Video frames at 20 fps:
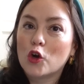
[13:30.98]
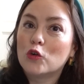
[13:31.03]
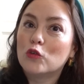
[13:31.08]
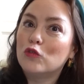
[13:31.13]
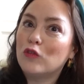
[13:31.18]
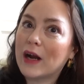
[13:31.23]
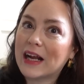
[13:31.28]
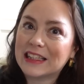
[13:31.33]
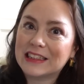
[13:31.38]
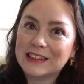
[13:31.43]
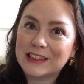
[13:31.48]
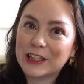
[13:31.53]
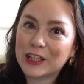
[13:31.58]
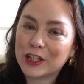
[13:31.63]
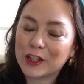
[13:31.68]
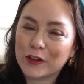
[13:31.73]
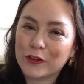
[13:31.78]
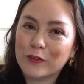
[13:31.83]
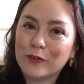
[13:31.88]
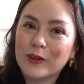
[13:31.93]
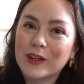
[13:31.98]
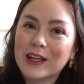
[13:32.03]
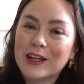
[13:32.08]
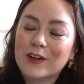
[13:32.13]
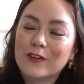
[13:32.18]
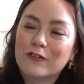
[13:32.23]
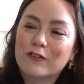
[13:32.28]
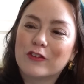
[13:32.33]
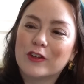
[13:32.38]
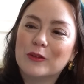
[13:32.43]
rescue
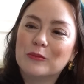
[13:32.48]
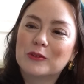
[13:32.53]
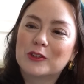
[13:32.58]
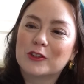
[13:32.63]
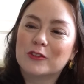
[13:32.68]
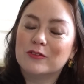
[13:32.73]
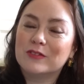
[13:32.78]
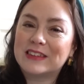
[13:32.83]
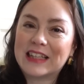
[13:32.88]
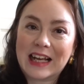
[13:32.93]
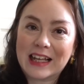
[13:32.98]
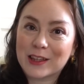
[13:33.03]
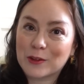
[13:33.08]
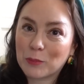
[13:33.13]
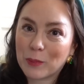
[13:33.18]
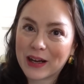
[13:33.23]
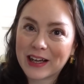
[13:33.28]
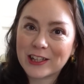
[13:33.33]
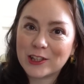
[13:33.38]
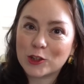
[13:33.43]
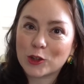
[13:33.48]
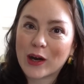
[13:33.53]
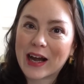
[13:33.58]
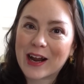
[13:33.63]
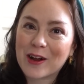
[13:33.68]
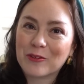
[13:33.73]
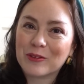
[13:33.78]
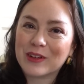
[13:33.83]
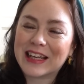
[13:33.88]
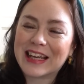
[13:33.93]
from sort of death by
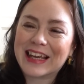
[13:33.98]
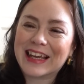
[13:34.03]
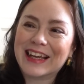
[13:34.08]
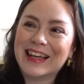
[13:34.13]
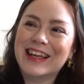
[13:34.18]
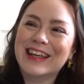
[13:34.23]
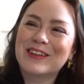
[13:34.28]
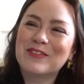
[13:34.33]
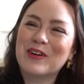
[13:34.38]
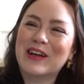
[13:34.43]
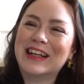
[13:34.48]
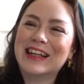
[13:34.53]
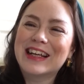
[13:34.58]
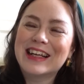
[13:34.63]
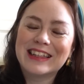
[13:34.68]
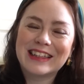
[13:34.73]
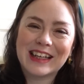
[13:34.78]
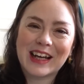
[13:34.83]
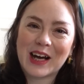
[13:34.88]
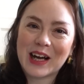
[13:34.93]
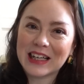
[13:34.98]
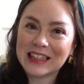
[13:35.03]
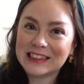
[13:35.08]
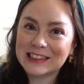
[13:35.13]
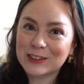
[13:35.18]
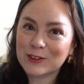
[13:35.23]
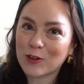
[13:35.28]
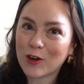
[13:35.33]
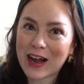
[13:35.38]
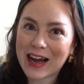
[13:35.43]
drowning when the
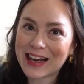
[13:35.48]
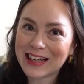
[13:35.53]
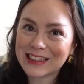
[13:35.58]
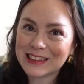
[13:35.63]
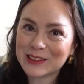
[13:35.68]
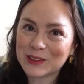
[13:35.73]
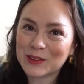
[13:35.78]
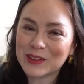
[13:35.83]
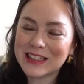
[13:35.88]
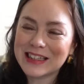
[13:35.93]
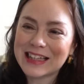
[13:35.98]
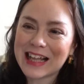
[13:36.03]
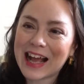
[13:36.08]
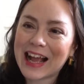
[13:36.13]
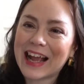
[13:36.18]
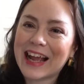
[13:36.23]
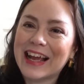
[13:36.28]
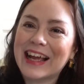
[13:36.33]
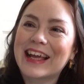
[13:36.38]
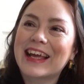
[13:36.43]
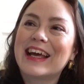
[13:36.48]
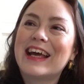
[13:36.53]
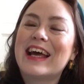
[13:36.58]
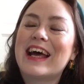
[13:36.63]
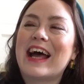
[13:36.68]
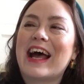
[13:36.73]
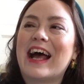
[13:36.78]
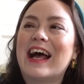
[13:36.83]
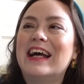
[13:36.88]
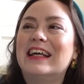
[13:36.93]
ice cracks on a lake,
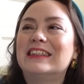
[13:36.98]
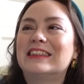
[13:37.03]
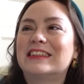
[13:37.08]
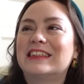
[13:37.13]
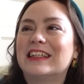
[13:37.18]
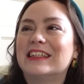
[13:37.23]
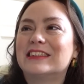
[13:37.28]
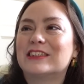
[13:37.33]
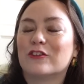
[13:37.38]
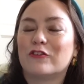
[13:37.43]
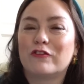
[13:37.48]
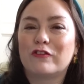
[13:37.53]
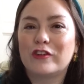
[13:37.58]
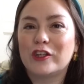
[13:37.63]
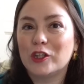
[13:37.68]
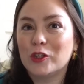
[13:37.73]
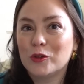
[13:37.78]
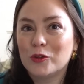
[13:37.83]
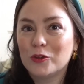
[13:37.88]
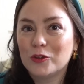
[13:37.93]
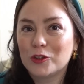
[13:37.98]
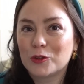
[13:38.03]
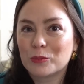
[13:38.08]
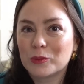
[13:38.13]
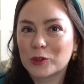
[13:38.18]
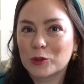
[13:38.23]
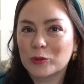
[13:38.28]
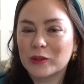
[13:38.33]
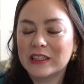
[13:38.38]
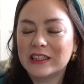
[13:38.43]
and there's a feud
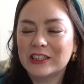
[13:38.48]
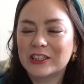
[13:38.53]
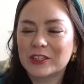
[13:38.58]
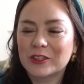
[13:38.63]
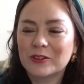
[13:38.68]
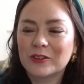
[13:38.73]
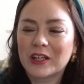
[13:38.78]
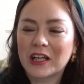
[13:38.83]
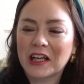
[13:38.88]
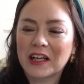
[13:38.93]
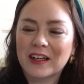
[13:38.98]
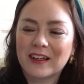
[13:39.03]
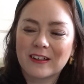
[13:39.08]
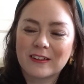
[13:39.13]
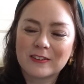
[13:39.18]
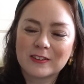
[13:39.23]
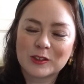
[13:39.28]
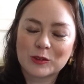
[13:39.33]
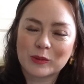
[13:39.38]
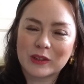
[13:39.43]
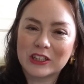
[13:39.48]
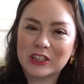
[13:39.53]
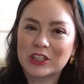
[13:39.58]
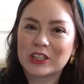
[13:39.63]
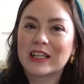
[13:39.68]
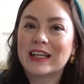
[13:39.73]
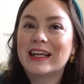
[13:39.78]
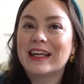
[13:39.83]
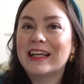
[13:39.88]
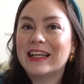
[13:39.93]
between two girls, which
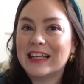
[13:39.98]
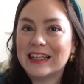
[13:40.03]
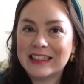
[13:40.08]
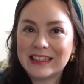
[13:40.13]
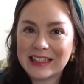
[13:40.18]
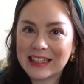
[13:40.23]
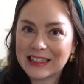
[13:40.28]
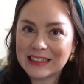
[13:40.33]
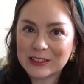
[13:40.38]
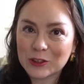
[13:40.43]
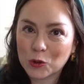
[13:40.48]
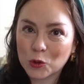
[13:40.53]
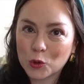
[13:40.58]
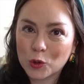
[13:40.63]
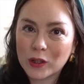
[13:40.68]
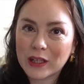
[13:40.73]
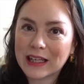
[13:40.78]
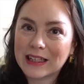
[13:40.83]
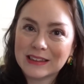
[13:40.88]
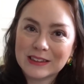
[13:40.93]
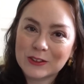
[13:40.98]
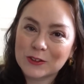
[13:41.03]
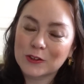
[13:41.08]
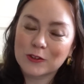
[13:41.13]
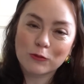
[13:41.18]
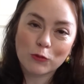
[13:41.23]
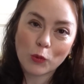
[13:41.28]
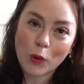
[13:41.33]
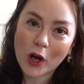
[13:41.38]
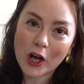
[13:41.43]
in the end it all gets sort
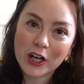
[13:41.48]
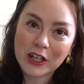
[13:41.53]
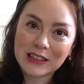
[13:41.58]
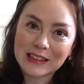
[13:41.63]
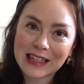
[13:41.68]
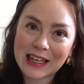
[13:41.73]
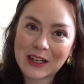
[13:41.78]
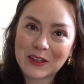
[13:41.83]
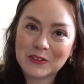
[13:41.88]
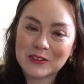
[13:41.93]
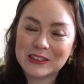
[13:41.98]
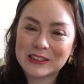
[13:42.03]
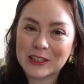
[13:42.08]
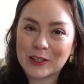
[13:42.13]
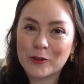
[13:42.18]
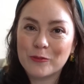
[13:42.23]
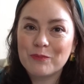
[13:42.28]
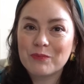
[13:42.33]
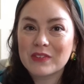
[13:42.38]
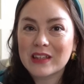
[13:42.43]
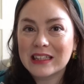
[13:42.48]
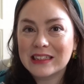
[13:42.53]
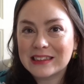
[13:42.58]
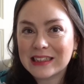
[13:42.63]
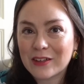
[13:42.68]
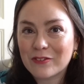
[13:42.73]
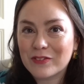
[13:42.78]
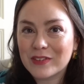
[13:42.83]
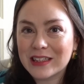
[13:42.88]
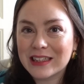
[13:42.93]
of worked out. So
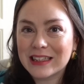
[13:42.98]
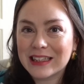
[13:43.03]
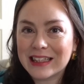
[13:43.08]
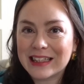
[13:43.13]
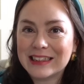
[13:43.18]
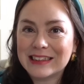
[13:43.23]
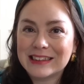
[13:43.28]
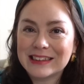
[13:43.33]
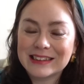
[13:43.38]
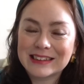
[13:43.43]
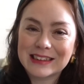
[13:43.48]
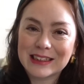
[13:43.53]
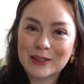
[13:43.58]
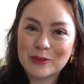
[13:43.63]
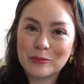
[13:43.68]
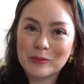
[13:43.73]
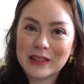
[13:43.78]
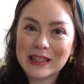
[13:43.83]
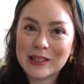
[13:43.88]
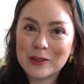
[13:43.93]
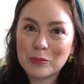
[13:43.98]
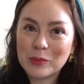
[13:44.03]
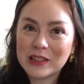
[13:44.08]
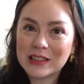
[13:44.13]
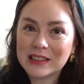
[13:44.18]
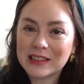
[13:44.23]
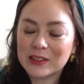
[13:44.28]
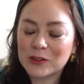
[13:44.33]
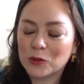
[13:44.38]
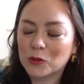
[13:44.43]
definitely some
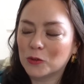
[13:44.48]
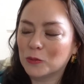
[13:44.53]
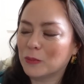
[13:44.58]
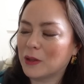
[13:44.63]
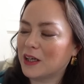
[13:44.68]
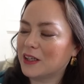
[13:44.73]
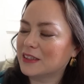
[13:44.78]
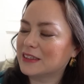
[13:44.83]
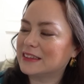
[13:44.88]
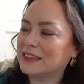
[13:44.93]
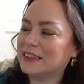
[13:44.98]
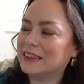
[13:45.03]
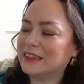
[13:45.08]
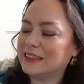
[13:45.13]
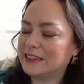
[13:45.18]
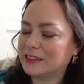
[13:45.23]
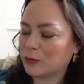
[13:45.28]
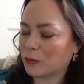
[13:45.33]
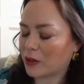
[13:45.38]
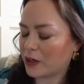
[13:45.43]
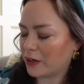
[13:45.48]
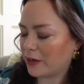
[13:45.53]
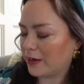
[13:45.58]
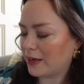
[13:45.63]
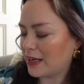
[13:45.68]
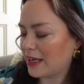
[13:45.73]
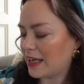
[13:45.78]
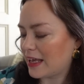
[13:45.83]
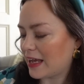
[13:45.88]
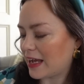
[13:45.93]
EBD hallmarks in this one.
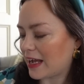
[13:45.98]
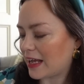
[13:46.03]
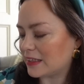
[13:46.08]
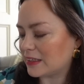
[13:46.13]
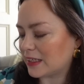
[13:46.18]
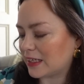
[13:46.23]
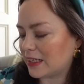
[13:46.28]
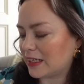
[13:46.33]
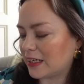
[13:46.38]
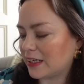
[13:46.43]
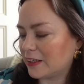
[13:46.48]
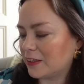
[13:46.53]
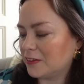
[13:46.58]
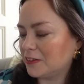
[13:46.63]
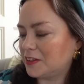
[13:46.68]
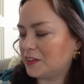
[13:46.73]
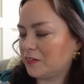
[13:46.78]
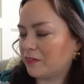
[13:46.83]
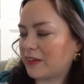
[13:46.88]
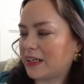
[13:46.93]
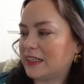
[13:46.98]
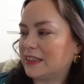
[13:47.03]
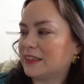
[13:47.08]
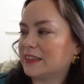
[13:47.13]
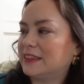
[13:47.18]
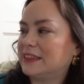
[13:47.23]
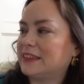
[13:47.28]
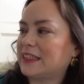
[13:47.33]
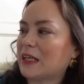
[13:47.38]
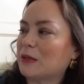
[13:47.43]
And then I also read
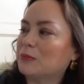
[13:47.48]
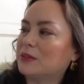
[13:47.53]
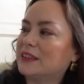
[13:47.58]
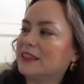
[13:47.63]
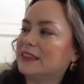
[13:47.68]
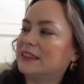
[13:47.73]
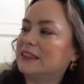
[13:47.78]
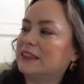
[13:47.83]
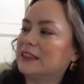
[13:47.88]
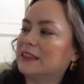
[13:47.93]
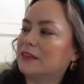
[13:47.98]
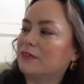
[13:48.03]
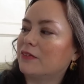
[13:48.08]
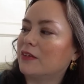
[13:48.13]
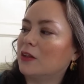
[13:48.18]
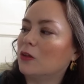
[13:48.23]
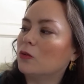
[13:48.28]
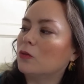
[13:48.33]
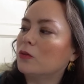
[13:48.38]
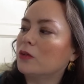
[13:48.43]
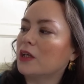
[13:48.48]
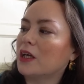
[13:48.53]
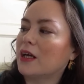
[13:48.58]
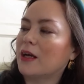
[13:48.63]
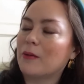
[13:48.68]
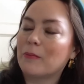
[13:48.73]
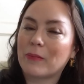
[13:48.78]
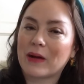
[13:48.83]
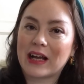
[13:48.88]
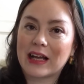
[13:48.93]
Stepsisters for
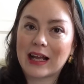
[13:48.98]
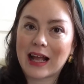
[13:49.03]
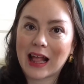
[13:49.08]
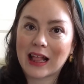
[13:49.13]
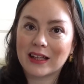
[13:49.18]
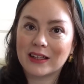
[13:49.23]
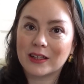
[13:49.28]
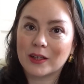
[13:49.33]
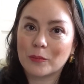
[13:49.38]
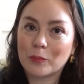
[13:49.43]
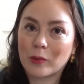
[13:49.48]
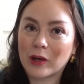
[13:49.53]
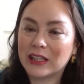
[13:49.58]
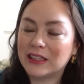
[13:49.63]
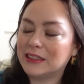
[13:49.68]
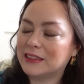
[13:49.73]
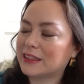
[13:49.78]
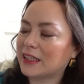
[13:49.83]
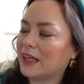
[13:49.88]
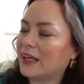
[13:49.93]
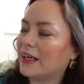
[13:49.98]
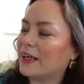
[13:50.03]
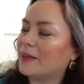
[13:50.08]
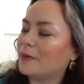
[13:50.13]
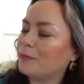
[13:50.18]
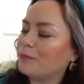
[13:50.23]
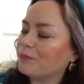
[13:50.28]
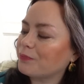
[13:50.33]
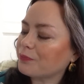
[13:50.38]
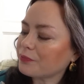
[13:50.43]
Lorna by Eleanor Brent Dyer.